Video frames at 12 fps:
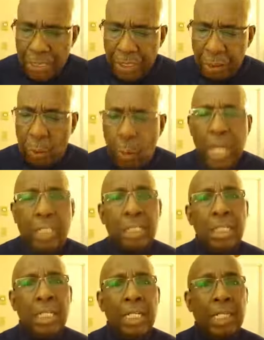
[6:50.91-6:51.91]
The
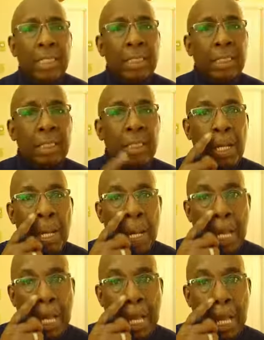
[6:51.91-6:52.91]
question is,
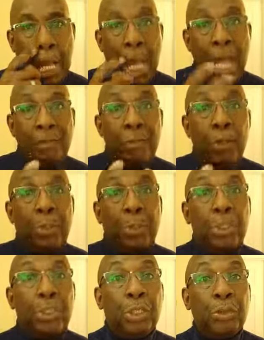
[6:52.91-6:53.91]
have you
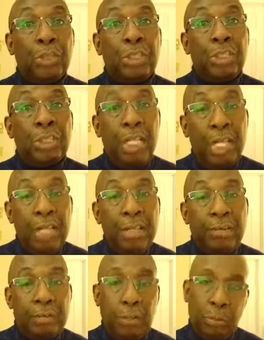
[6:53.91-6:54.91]
produced
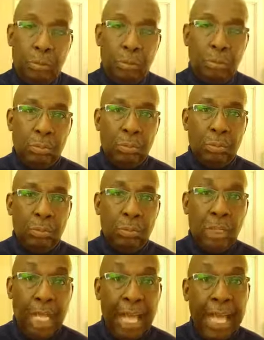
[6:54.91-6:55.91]
any fruit
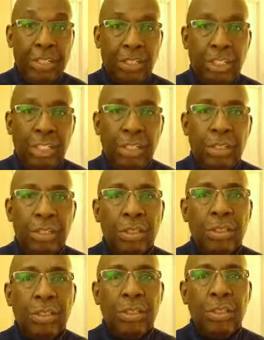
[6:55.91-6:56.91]
last year?
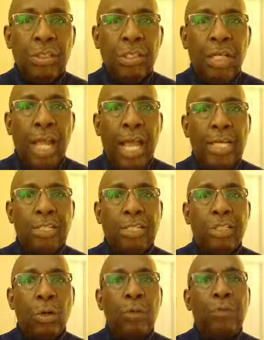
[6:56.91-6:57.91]
And
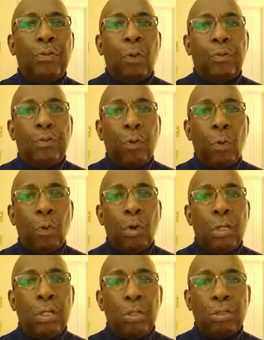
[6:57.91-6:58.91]
so
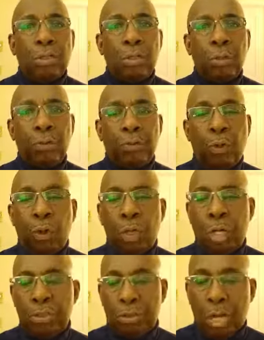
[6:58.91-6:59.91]
for, so
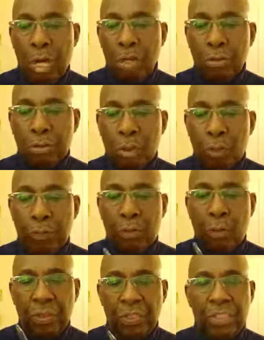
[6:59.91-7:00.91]
for us also
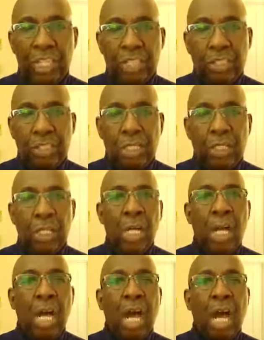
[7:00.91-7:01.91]
for this year,